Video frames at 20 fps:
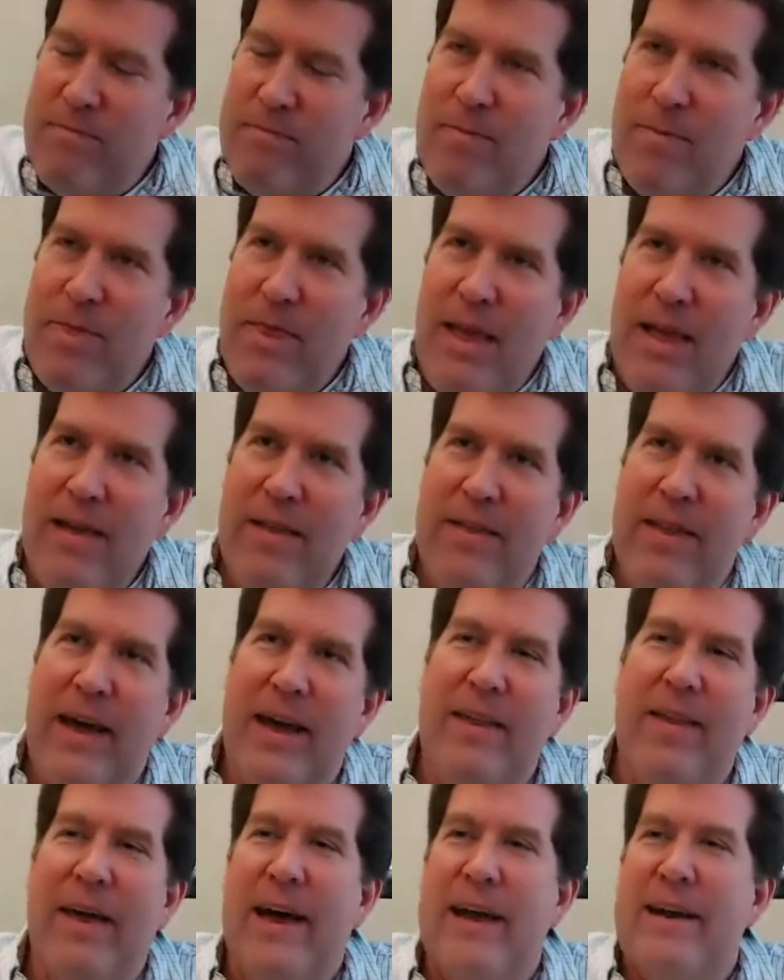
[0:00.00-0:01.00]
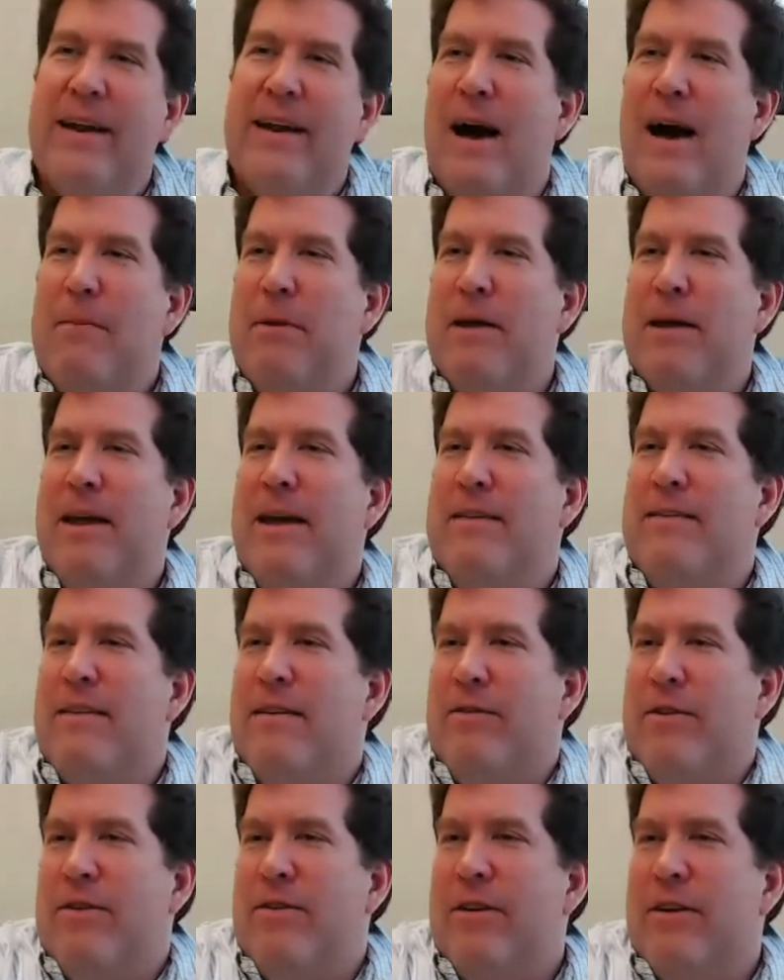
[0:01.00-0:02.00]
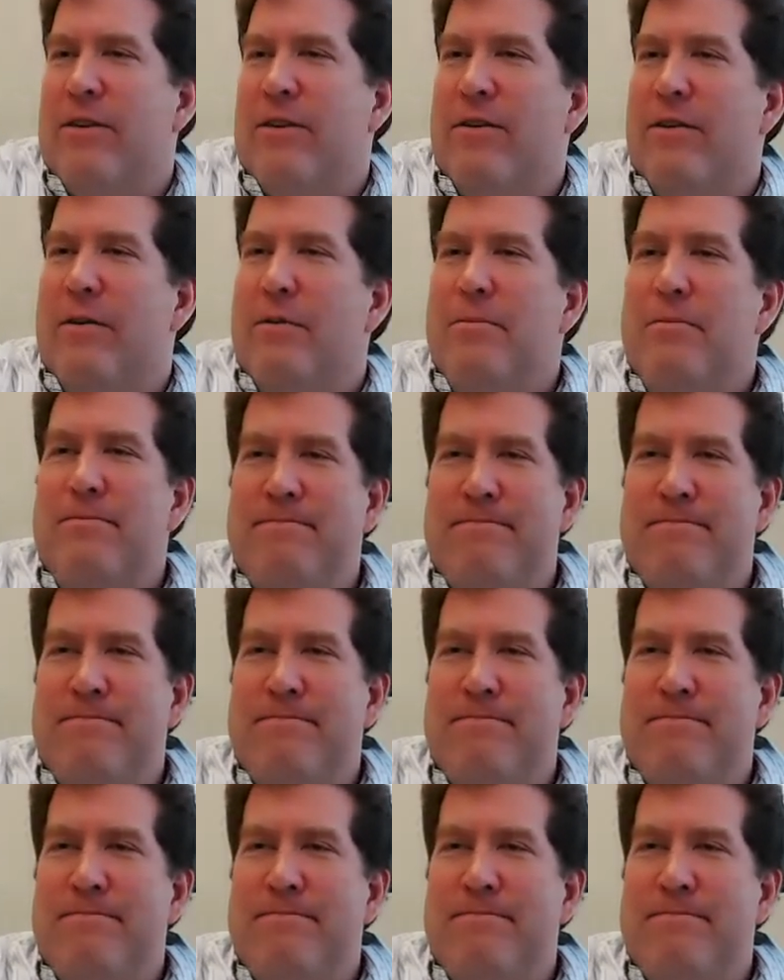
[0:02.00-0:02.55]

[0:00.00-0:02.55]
that complicates everything too.